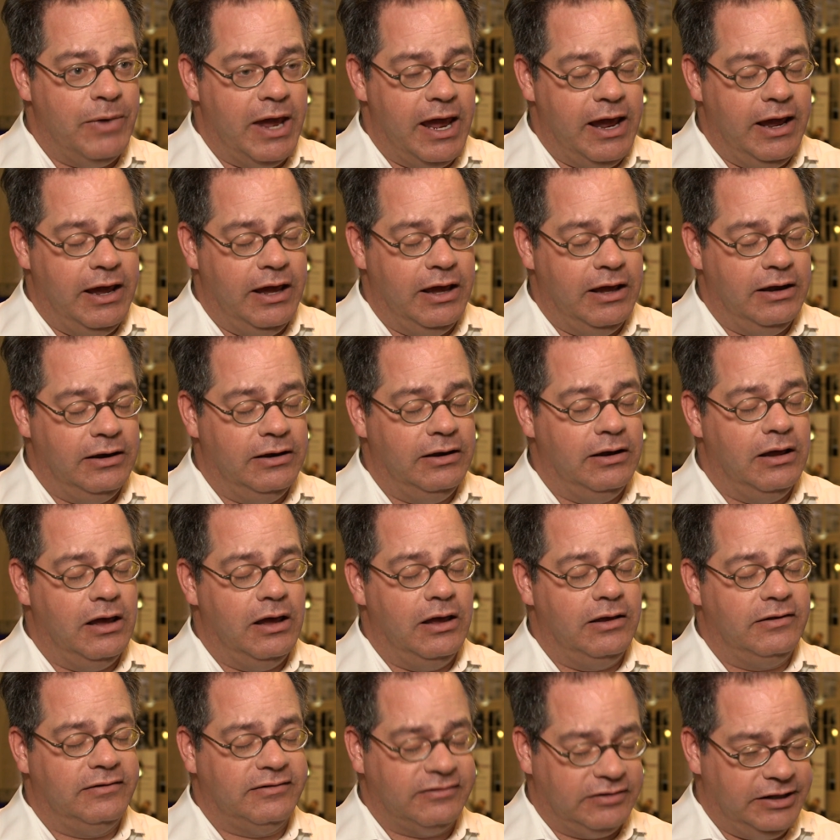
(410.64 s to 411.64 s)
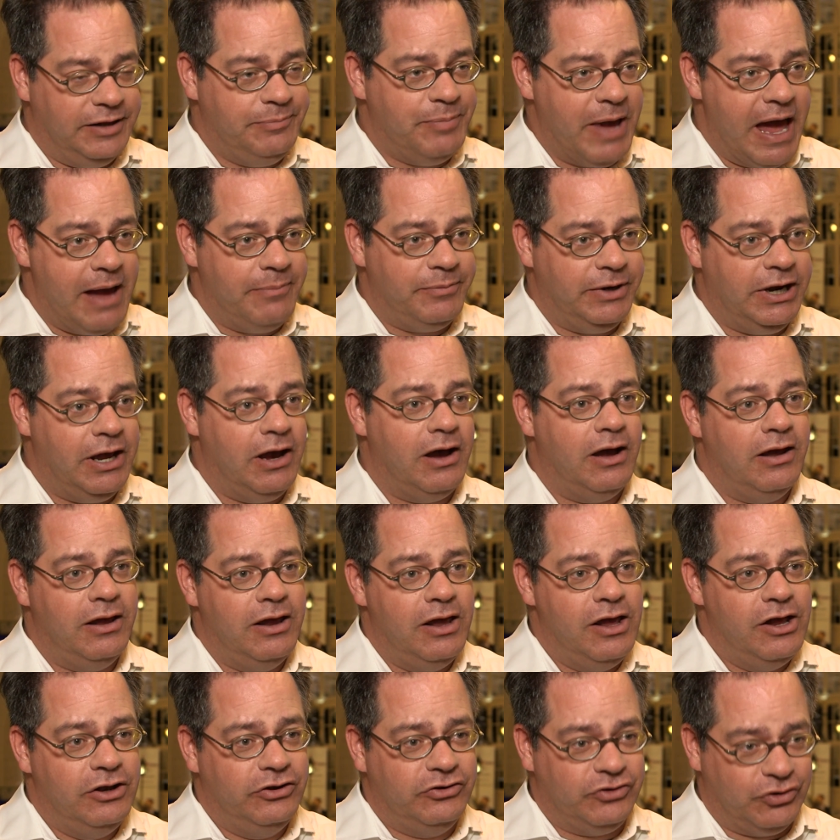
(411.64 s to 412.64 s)
in sleep apnea,
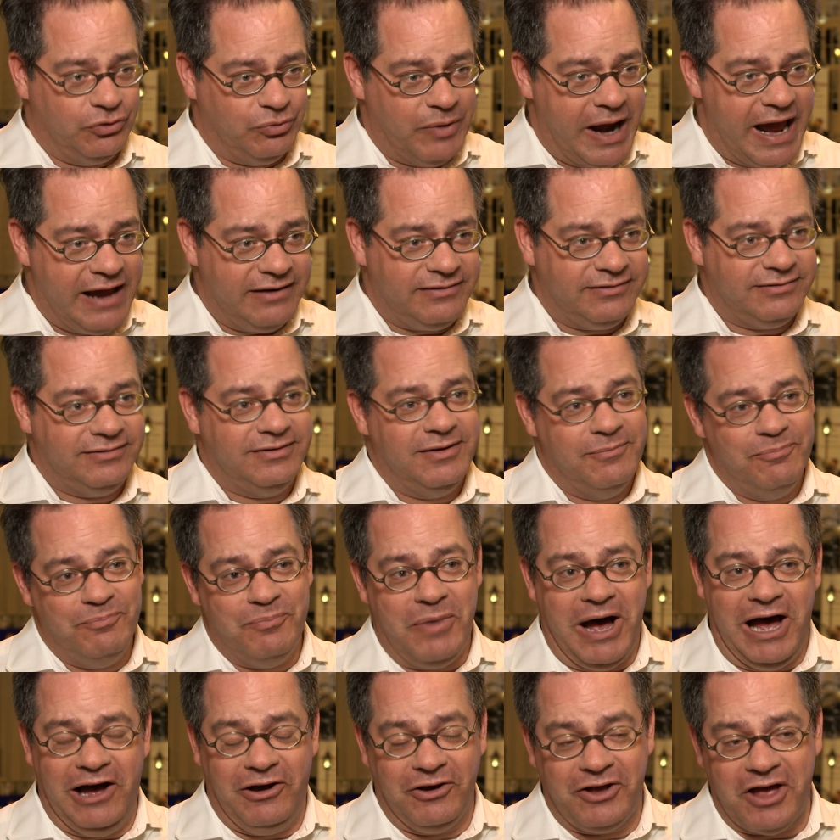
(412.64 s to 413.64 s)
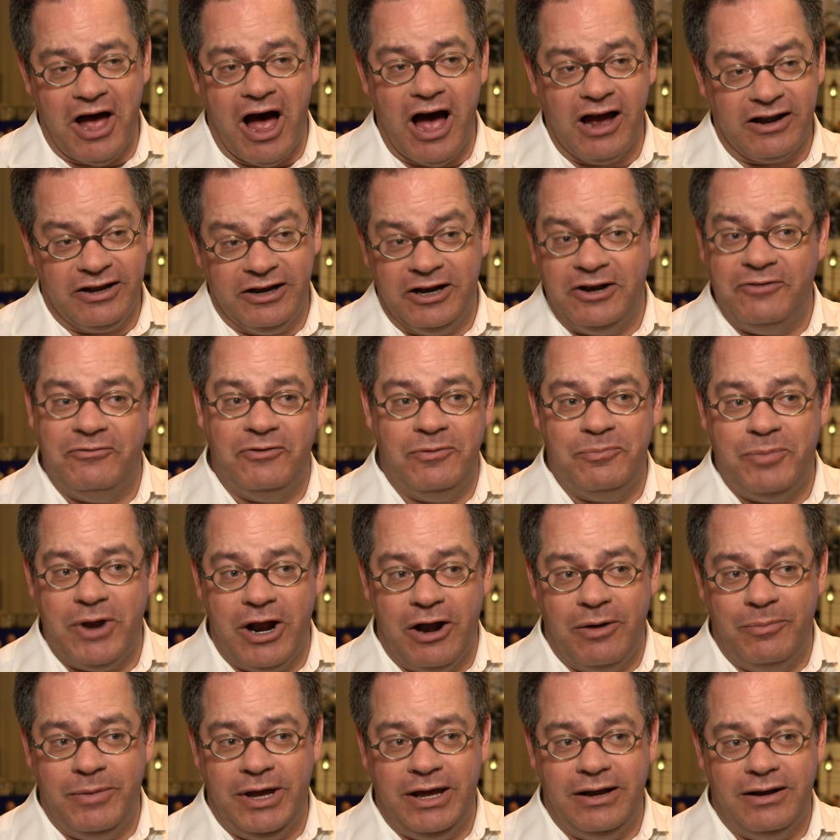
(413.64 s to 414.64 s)
Tourette's, mild cognitive
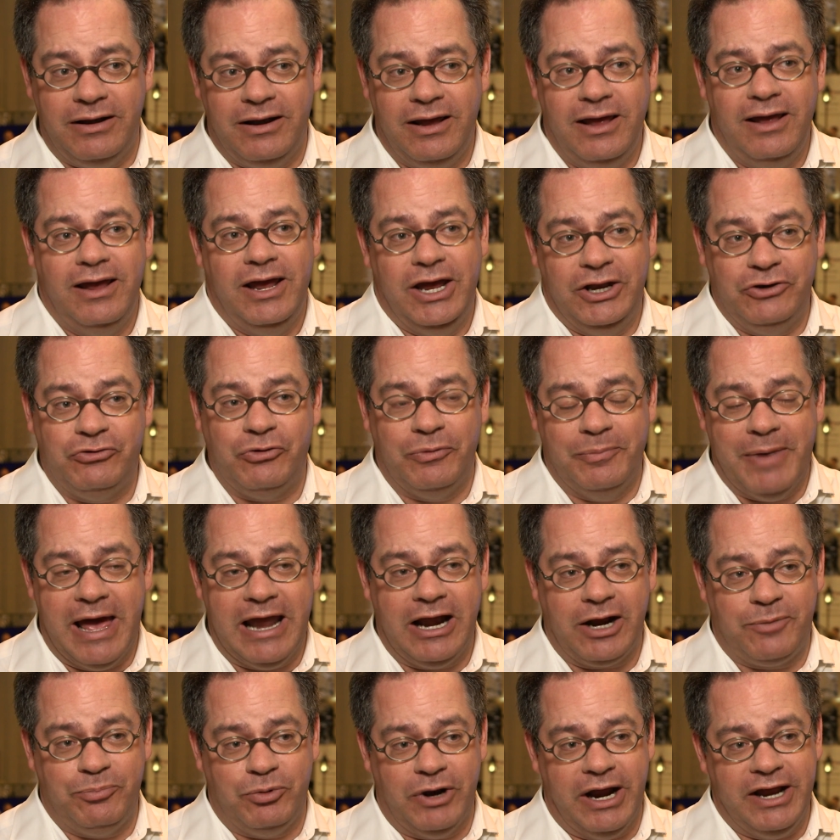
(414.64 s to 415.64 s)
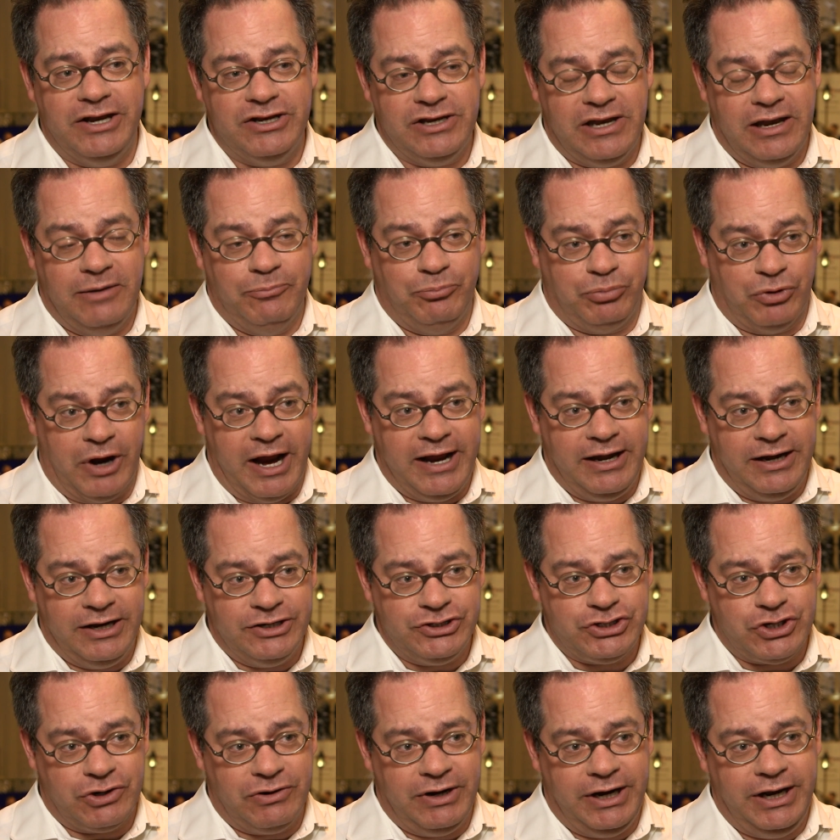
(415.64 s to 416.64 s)
impairment, and traumatic brain
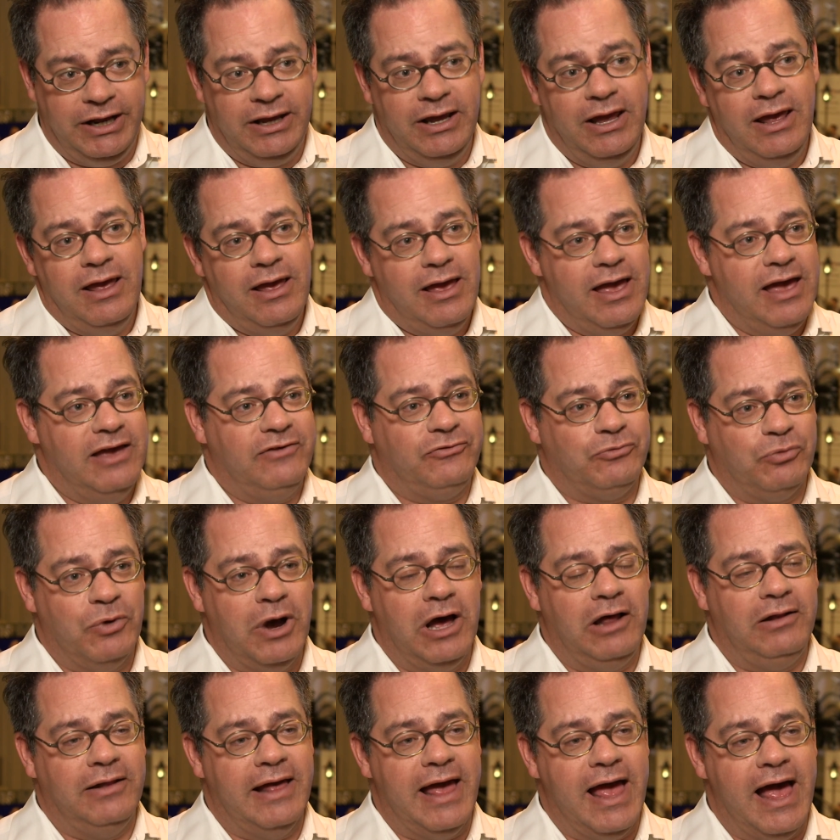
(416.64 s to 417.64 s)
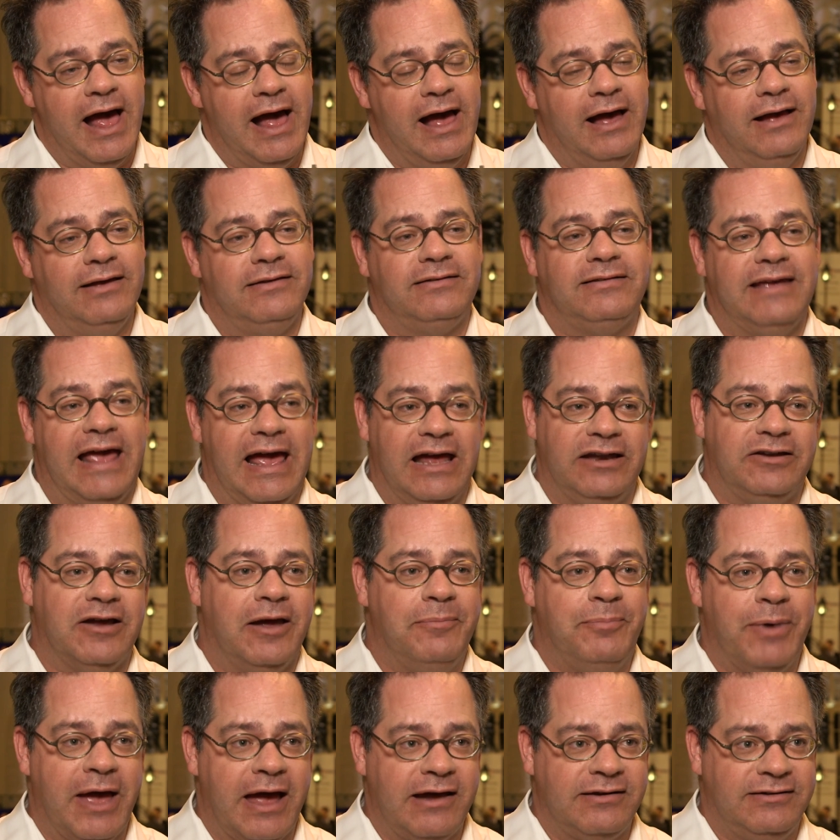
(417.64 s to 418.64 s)
injury, as well as
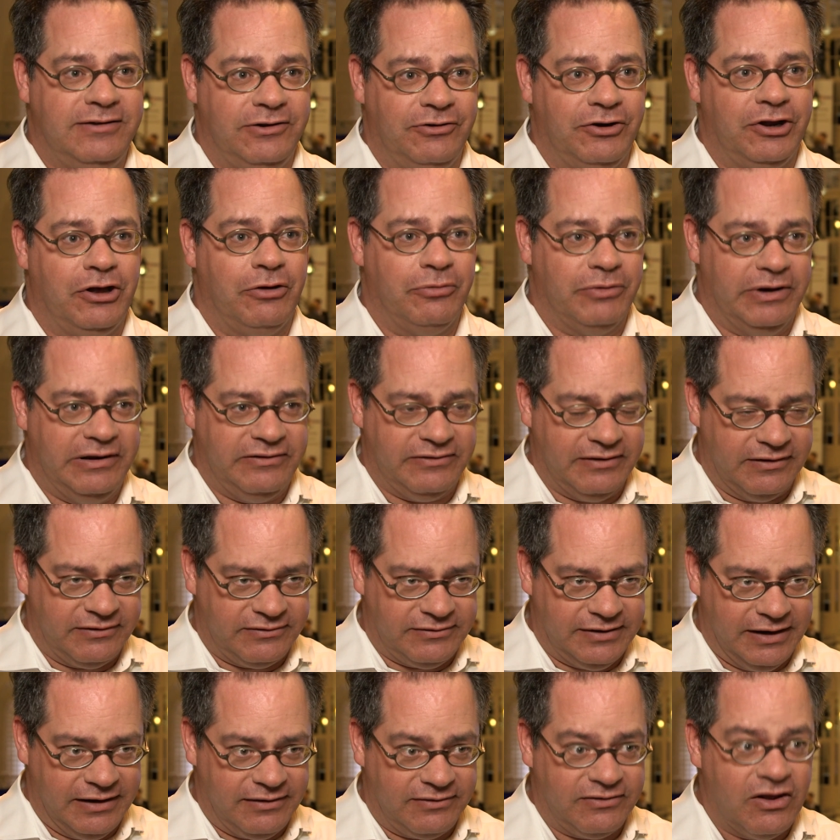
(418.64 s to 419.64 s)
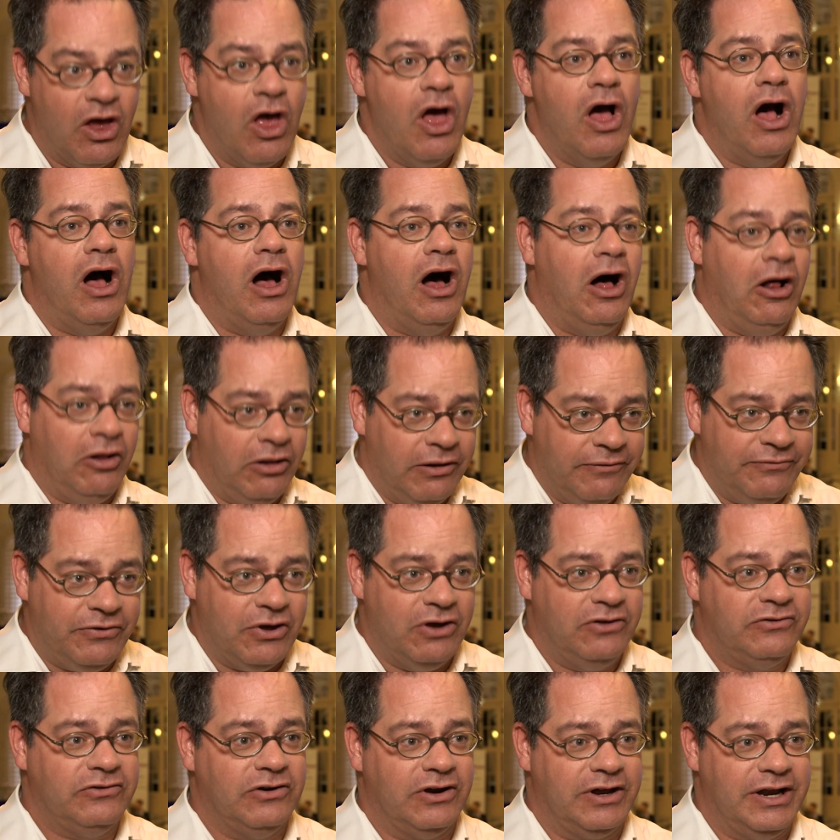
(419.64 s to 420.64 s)
antibacterial resistance. All of
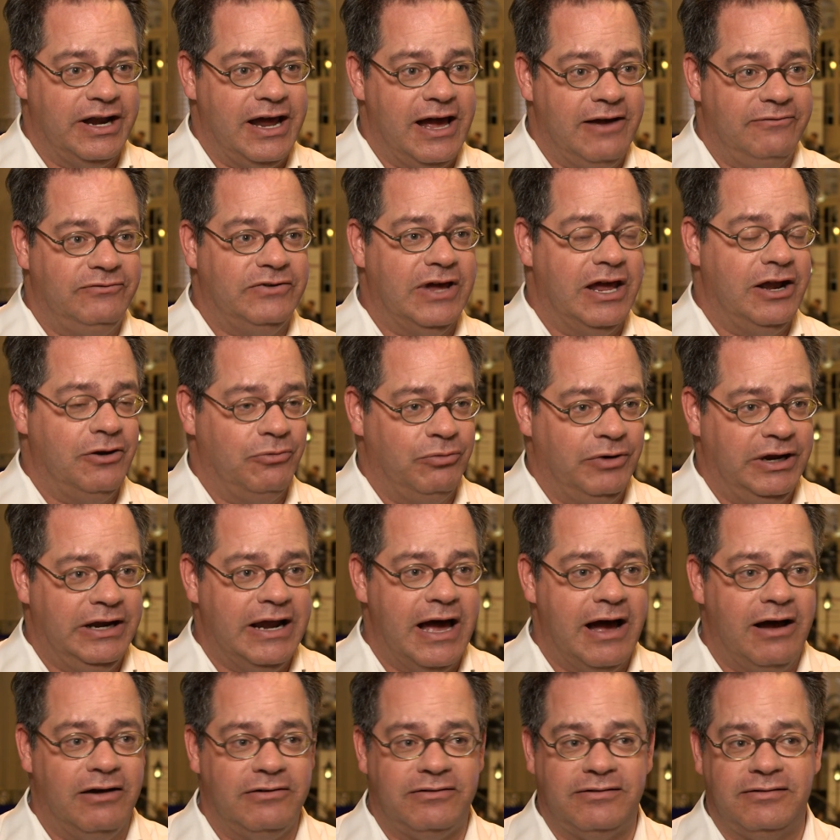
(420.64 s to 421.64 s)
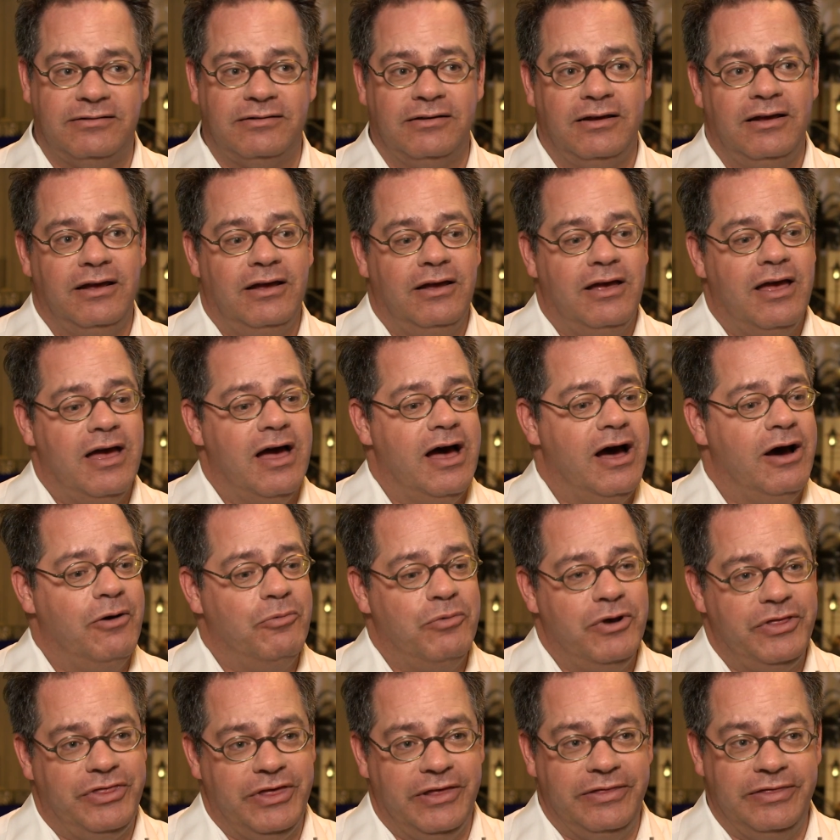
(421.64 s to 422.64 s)
those are going to have data readouts
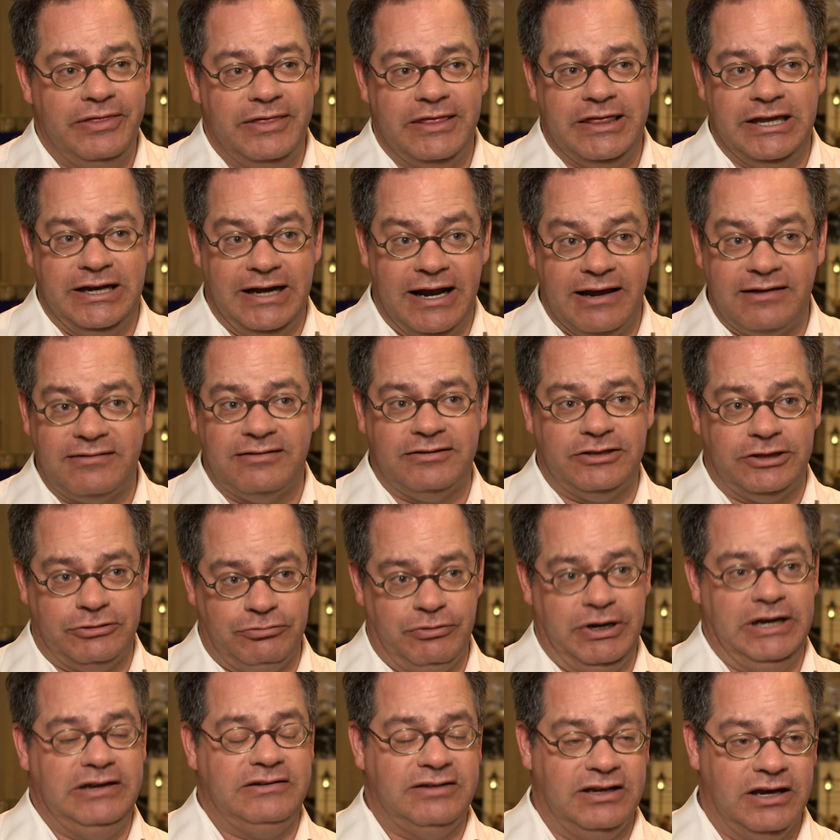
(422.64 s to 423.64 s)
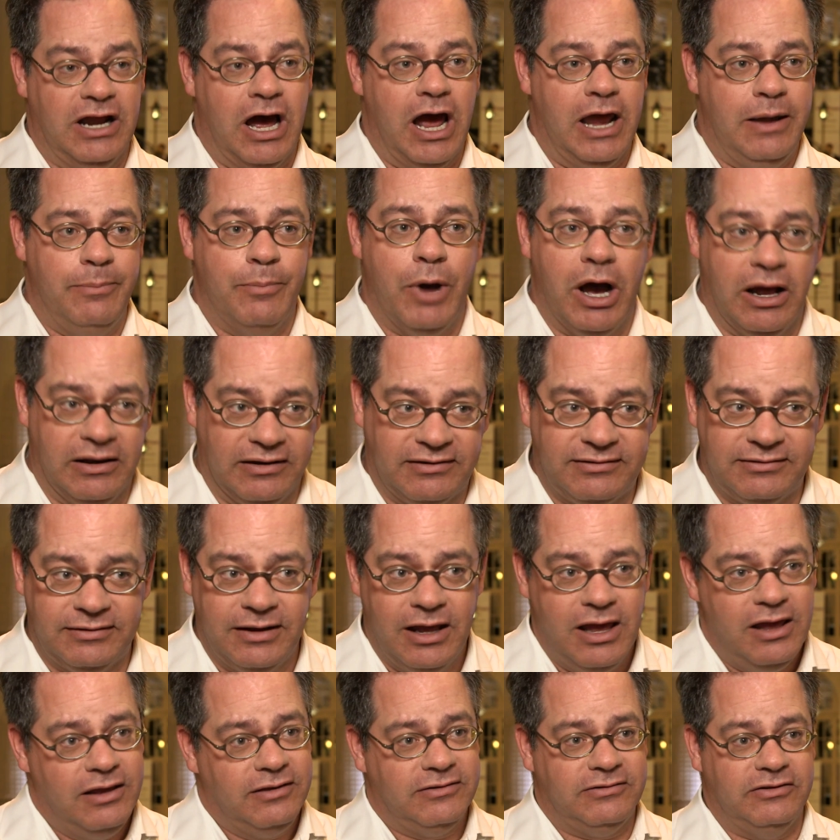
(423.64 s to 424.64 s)
within the next 3 to 9 months.
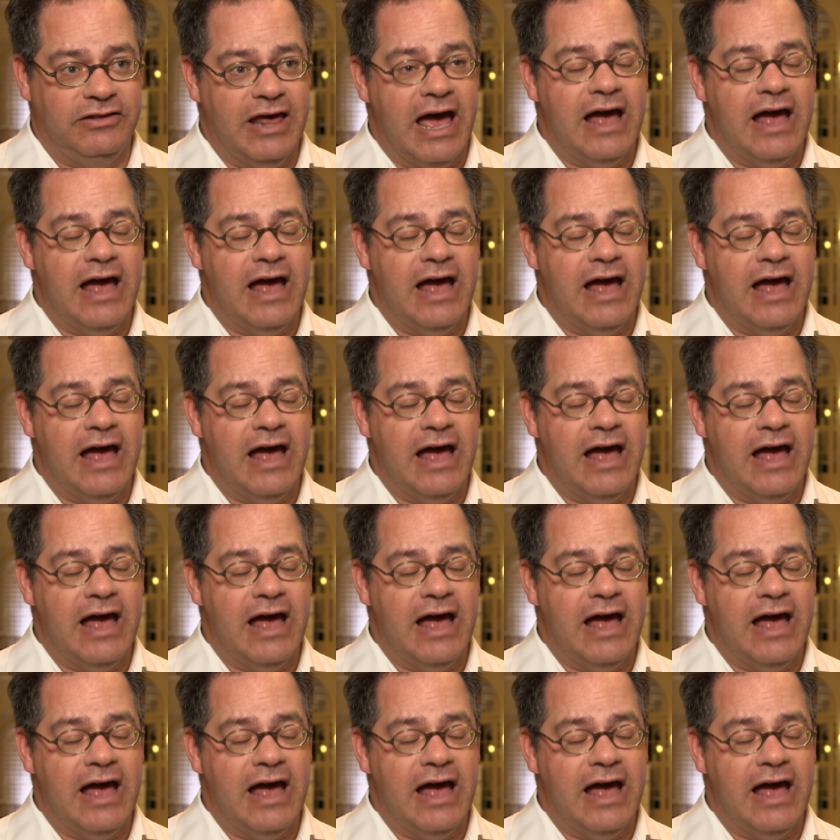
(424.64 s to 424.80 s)
So